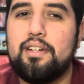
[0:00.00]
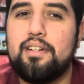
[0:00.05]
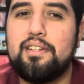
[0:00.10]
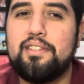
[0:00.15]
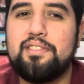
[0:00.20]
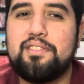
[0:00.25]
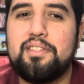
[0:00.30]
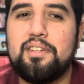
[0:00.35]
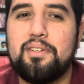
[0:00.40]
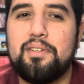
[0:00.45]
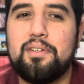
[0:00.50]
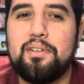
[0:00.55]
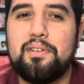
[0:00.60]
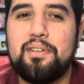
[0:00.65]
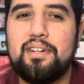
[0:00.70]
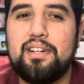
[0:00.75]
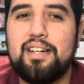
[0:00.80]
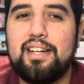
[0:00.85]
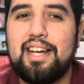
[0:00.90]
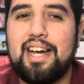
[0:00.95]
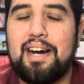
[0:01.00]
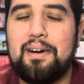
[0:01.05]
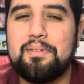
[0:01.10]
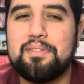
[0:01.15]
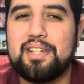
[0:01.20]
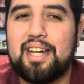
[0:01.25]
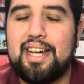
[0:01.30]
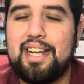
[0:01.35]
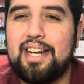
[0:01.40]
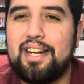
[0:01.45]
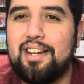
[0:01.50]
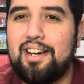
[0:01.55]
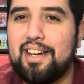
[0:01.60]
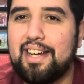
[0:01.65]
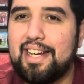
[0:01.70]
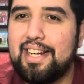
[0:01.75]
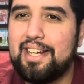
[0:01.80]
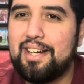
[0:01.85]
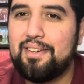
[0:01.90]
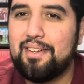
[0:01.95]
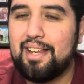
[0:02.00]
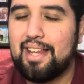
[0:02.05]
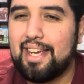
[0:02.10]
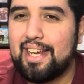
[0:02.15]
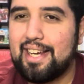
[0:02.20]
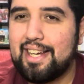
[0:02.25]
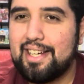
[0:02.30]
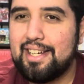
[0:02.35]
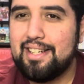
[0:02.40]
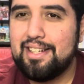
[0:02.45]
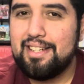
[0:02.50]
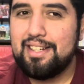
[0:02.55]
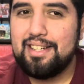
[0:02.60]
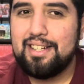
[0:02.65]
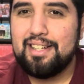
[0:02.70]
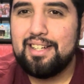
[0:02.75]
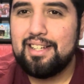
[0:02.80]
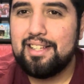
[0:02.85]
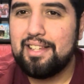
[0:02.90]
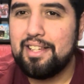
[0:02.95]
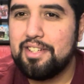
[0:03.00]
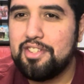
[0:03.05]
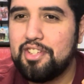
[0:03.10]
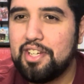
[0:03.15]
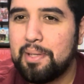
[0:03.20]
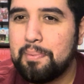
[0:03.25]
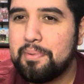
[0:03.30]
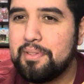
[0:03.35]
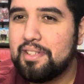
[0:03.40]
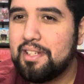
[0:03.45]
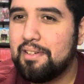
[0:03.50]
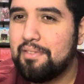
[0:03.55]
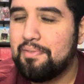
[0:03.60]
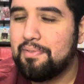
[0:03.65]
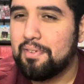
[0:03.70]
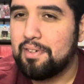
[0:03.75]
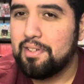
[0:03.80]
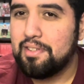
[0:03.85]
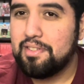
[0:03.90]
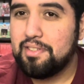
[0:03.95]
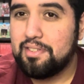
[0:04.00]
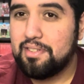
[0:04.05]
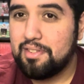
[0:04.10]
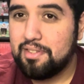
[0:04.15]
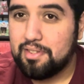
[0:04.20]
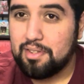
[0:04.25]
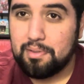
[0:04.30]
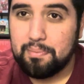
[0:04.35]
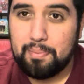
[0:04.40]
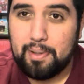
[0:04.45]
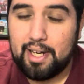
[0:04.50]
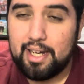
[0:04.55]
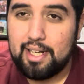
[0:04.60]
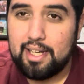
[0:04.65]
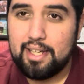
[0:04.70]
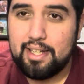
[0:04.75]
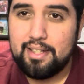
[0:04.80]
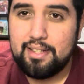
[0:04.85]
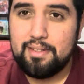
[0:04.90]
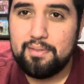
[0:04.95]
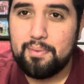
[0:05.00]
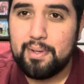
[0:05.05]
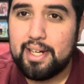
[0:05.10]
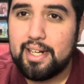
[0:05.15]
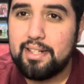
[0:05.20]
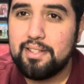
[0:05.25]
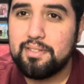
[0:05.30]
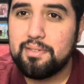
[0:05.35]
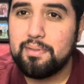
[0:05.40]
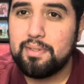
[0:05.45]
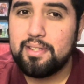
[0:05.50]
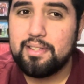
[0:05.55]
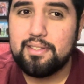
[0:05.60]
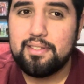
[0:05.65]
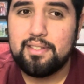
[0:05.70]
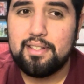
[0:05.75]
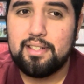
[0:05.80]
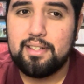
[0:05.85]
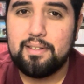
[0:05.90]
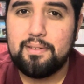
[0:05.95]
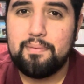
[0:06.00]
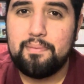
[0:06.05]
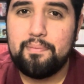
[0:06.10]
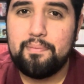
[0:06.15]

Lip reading: So I was kind of knocking out like the cheap stuff first. So Pilot Wings was the